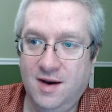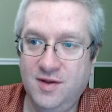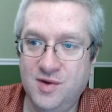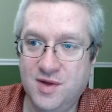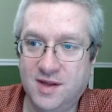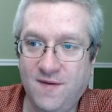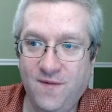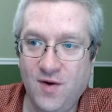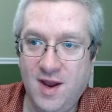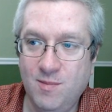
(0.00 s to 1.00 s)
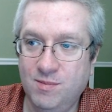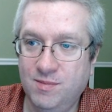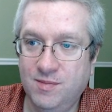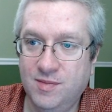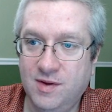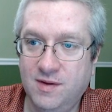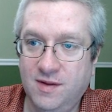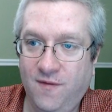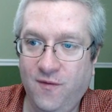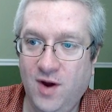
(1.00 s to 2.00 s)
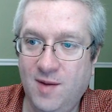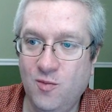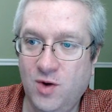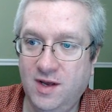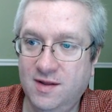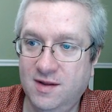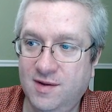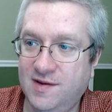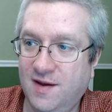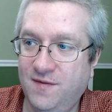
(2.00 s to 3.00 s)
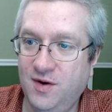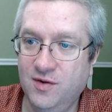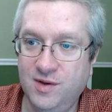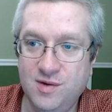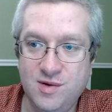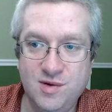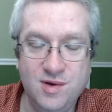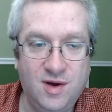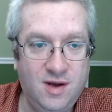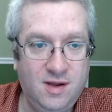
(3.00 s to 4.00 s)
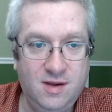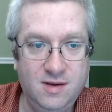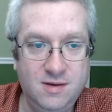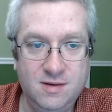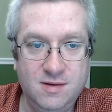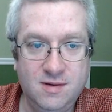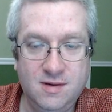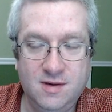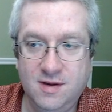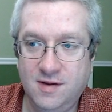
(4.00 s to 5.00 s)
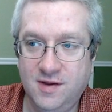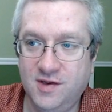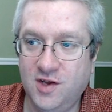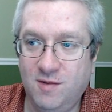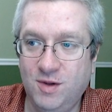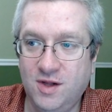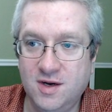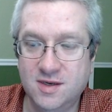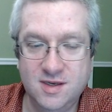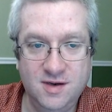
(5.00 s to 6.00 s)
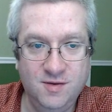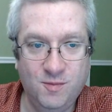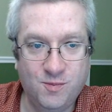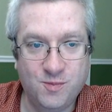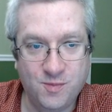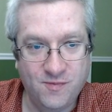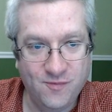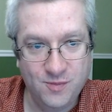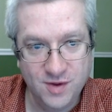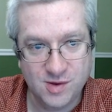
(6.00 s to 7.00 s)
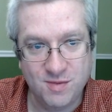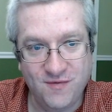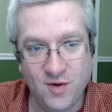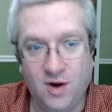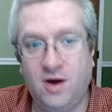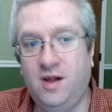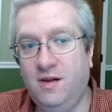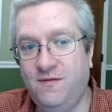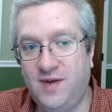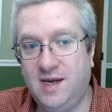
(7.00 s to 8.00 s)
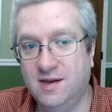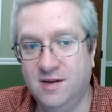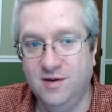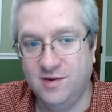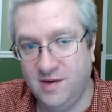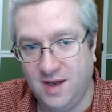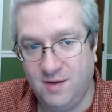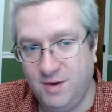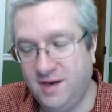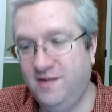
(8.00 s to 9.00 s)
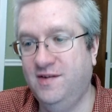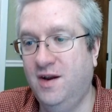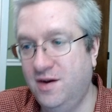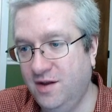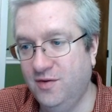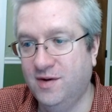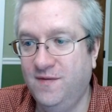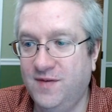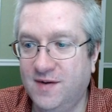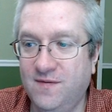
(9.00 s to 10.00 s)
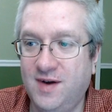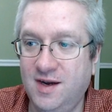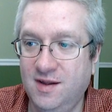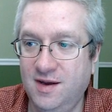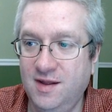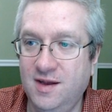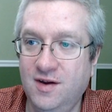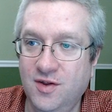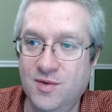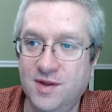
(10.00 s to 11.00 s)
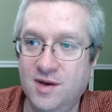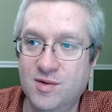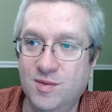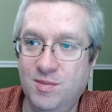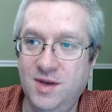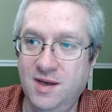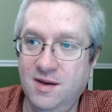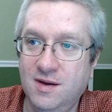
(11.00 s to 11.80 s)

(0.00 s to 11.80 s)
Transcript: like the frame width and stuff here, this all belongs in a, this will be for all Falcons, so that'll be in another config file, and then other things will be,